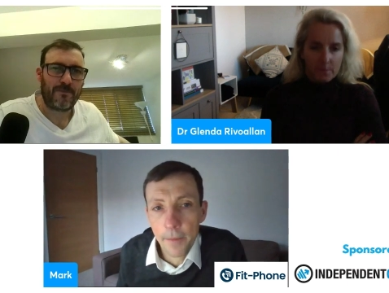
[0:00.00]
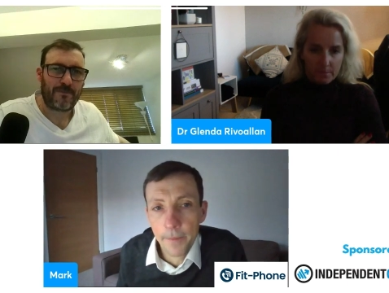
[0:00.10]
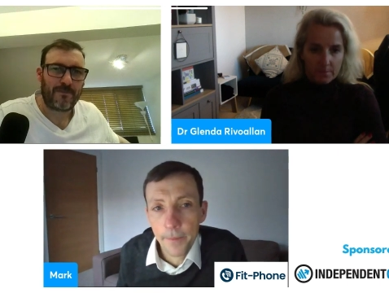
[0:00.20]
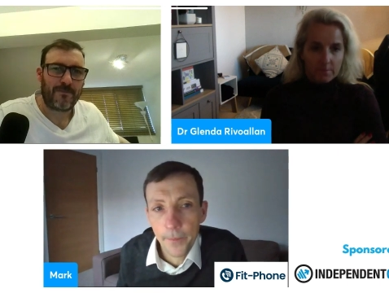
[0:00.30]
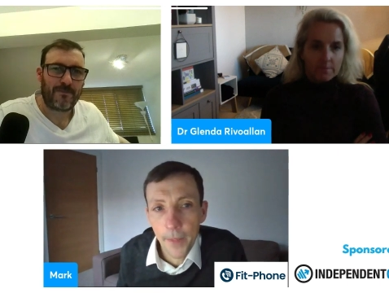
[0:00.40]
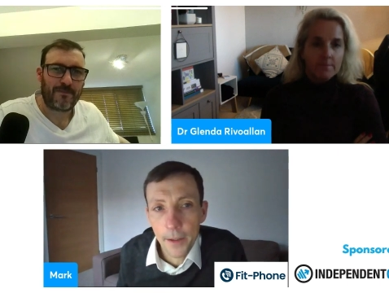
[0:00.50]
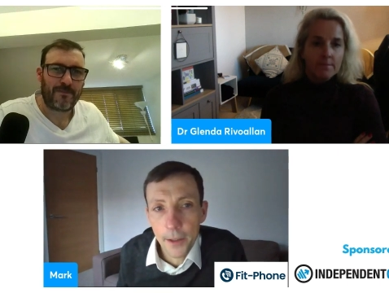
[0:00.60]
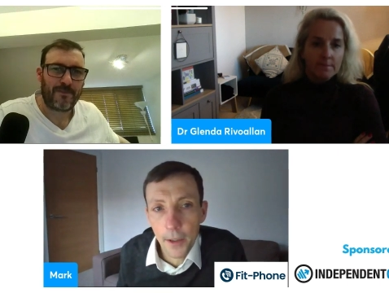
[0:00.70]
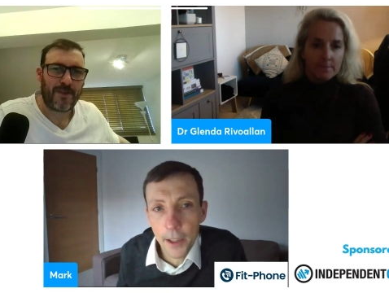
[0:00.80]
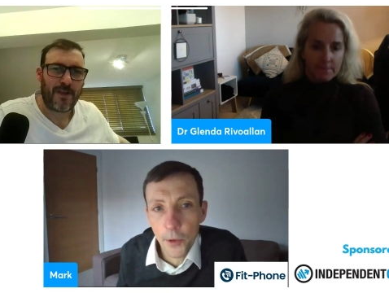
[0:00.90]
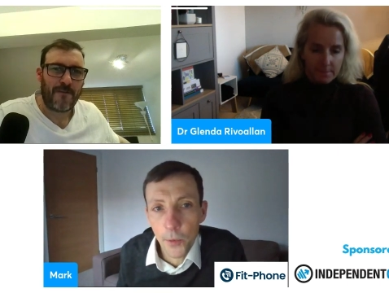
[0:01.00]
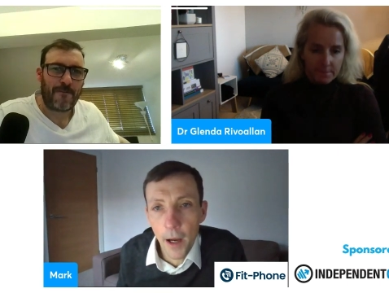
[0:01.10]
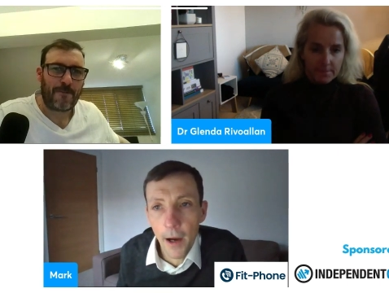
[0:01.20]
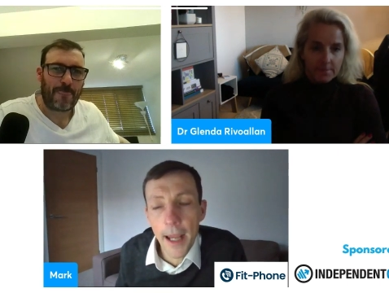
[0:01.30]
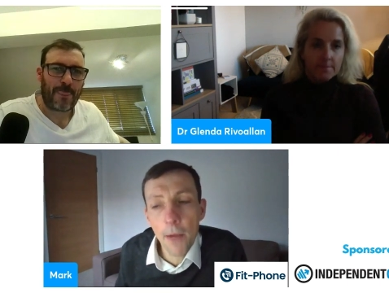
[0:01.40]
Speaker 1: um, so this is where we
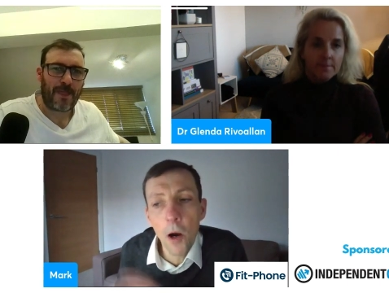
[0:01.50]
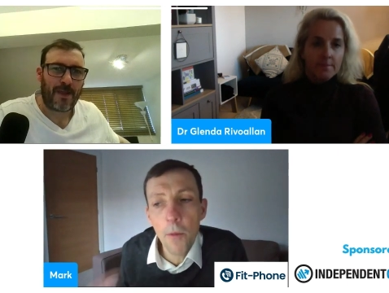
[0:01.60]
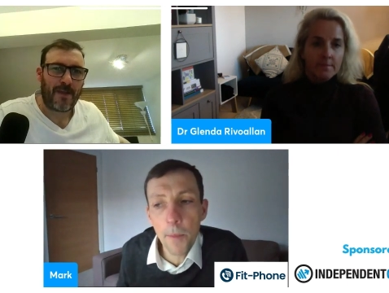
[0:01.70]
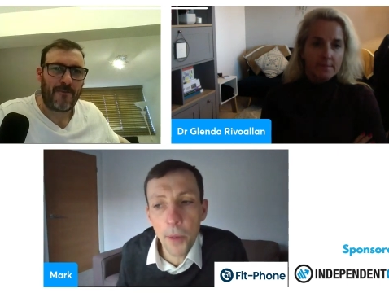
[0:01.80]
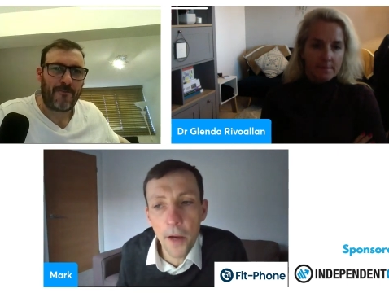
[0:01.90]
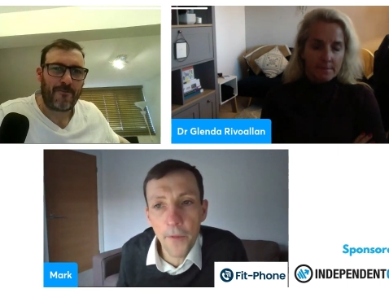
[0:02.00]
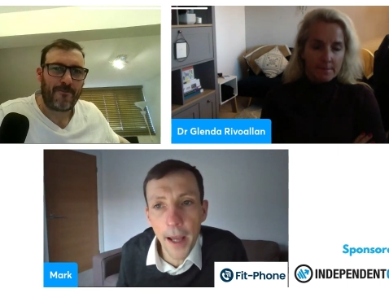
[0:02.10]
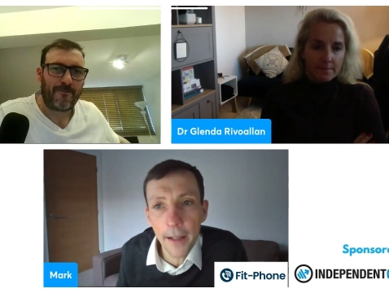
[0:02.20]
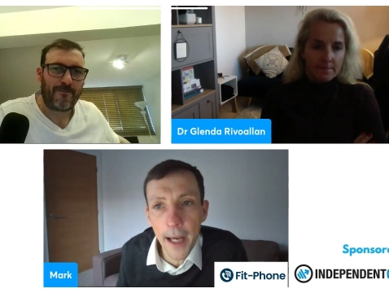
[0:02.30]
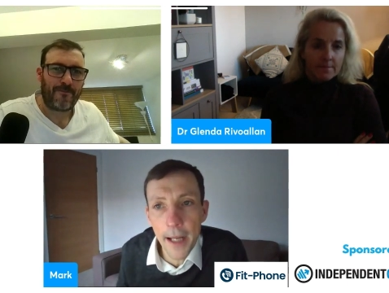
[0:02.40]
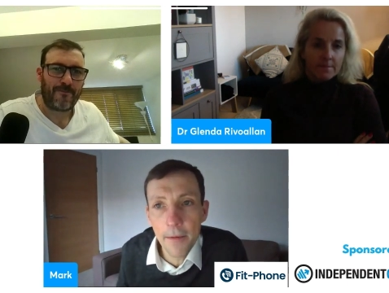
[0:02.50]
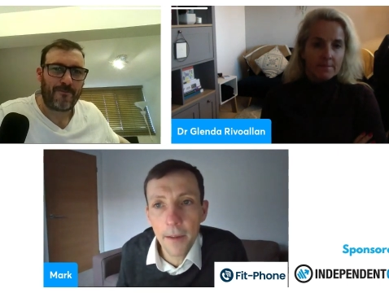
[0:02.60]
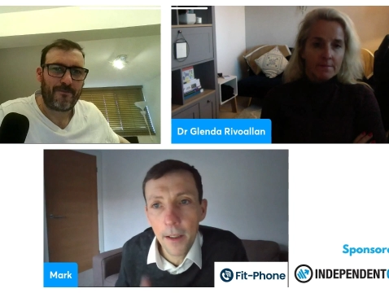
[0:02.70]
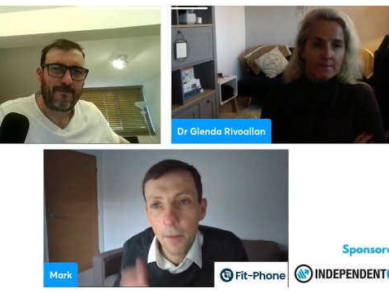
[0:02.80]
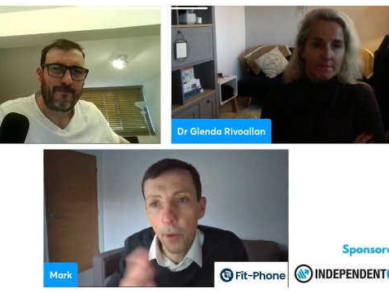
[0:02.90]
are. It won't be perfect then,
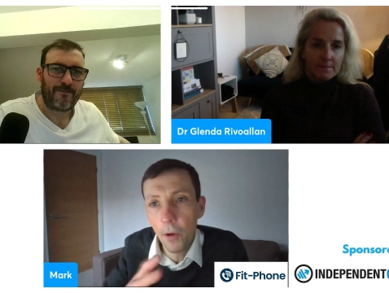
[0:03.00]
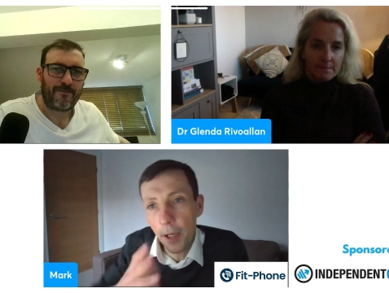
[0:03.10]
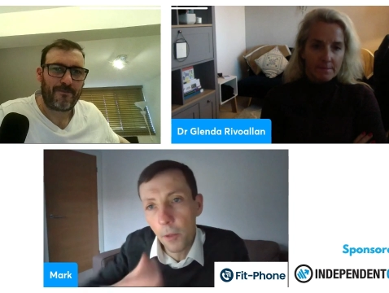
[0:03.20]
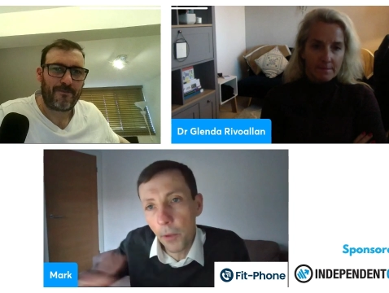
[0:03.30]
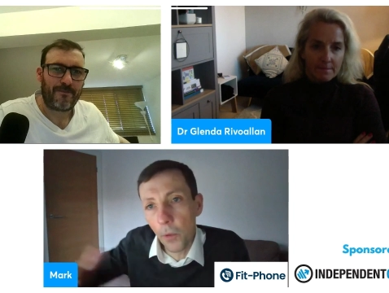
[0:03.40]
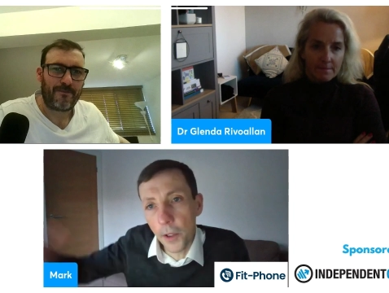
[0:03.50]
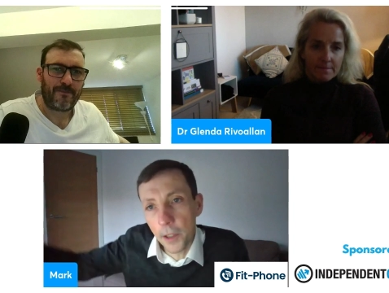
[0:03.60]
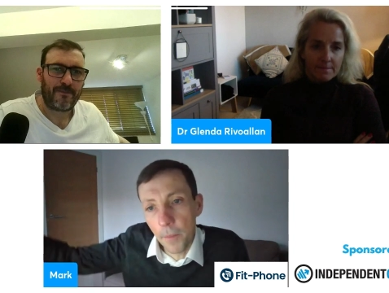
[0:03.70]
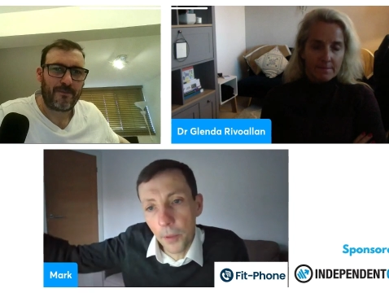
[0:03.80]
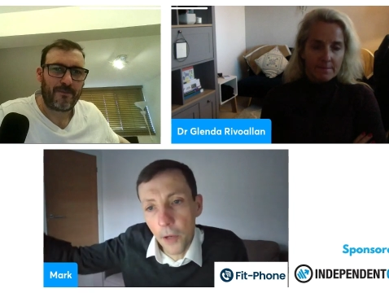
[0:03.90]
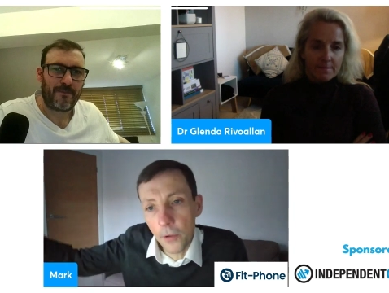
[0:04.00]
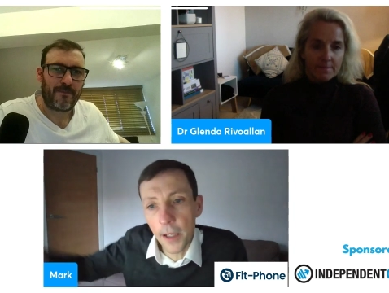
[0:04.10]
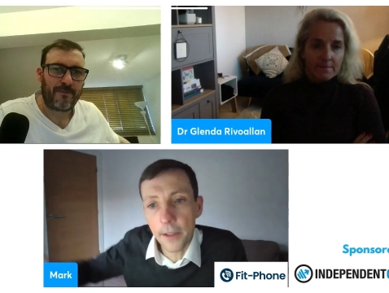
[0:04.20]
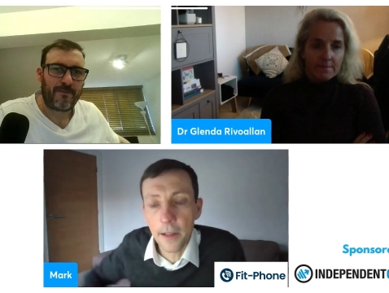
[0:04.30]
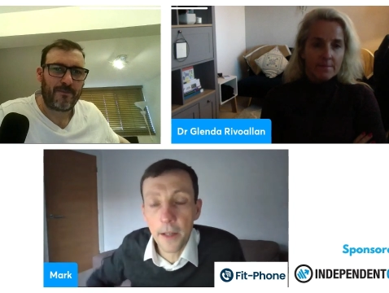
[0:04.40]
but it'll be work in
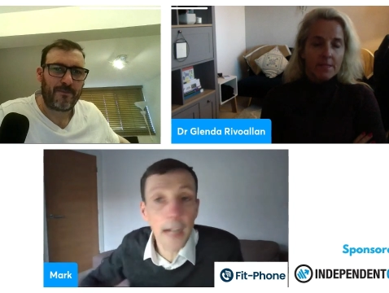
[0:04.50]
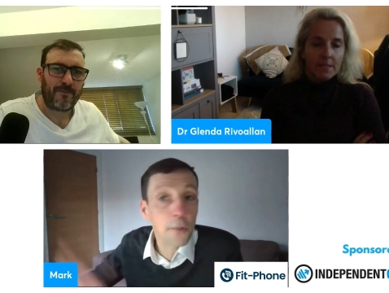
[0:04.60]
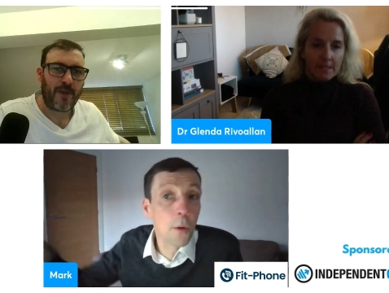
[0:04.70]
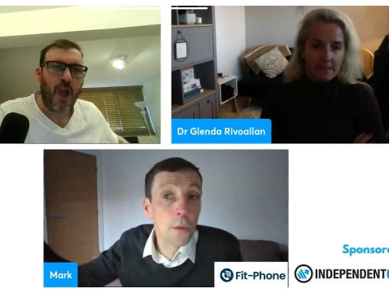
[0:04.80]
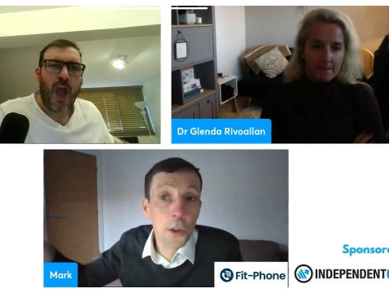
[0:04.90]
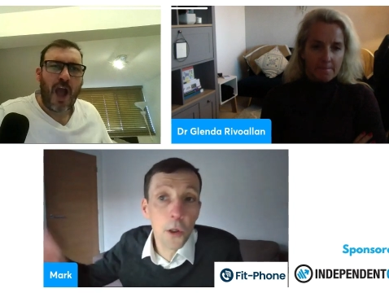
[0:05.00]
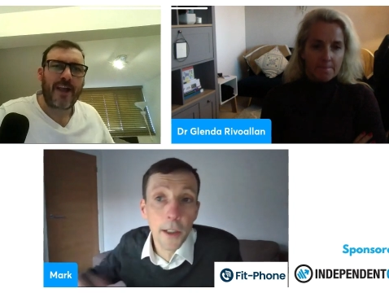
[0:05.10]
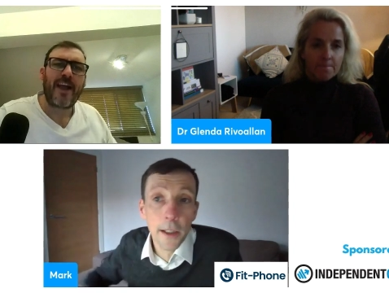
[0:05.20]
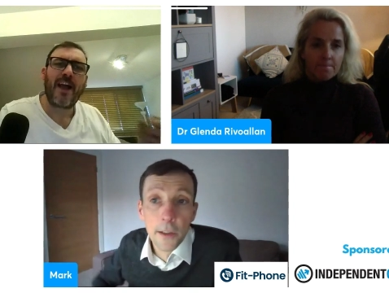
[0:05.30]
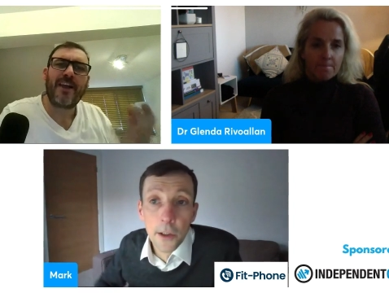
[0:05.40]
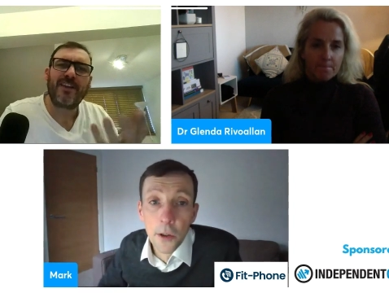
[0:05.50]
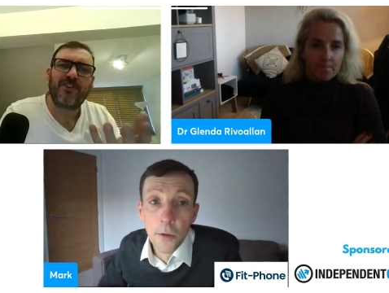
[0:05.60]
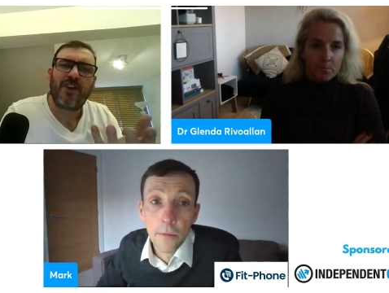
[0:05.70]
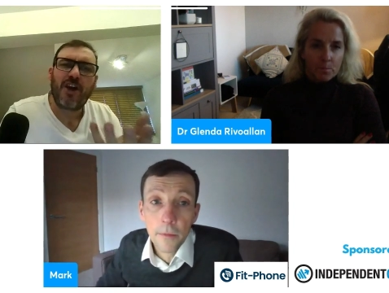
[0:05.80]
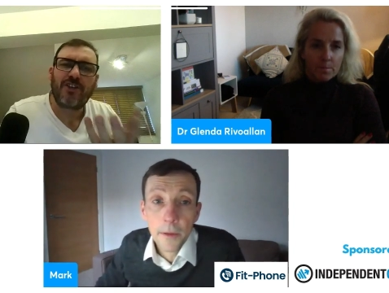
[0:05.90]
progress, and that's what we're talking. I guess, I guess
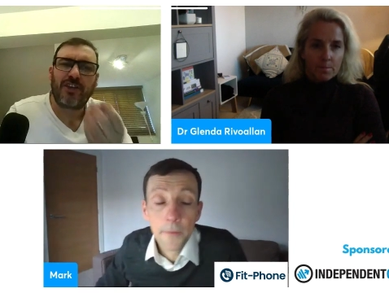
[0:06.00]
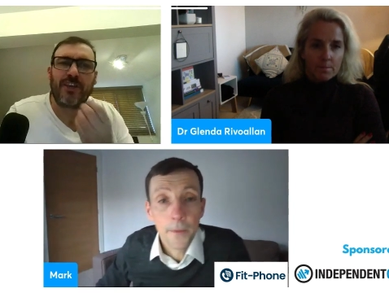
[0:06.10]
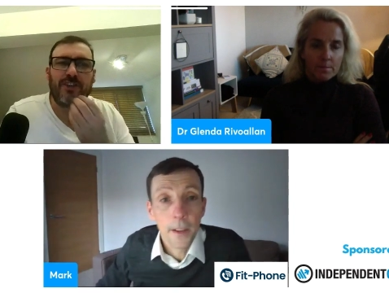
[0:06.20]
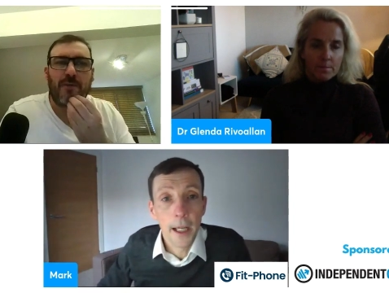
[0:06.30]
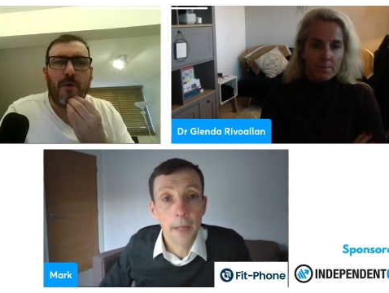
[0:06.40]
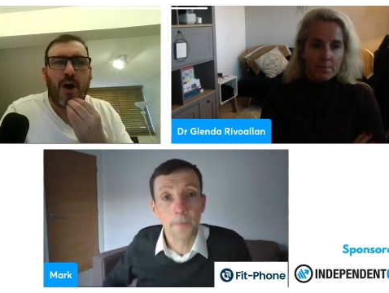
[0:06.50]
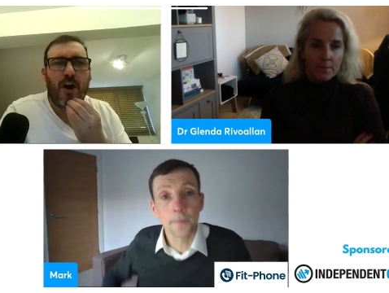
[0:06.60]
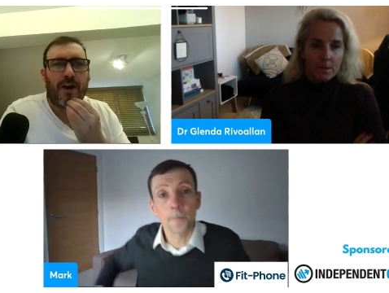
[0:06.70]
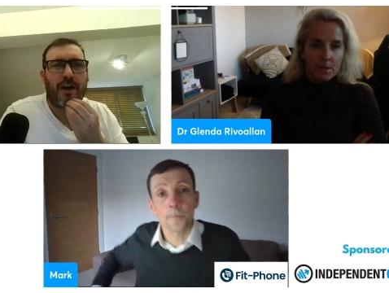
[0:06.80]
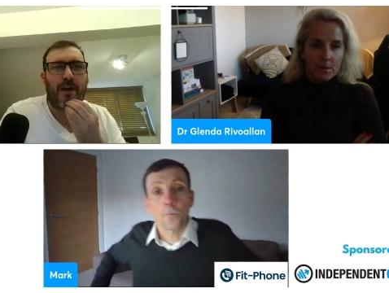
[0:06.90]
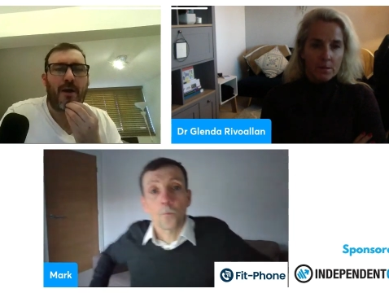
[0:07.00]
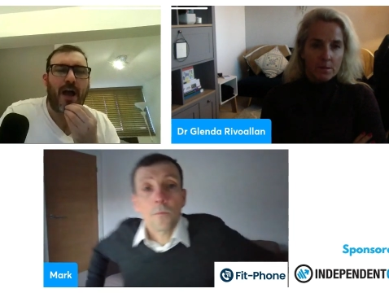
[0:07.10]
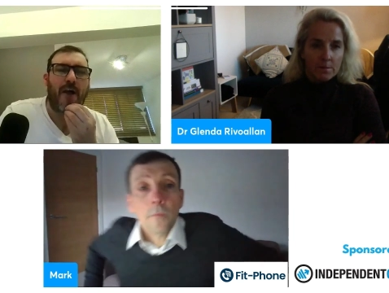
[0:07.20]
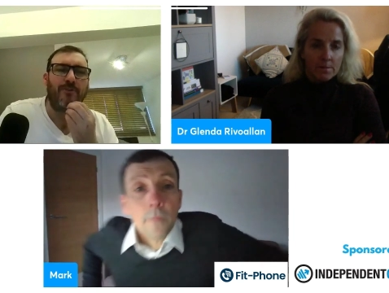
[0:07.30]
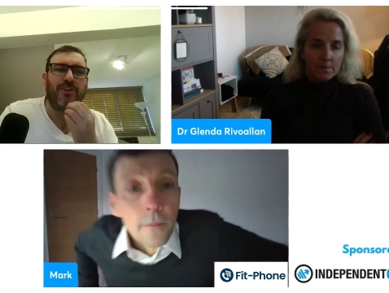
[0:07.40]
the
Speaker 2: nice thing is though, Mark, I, I, was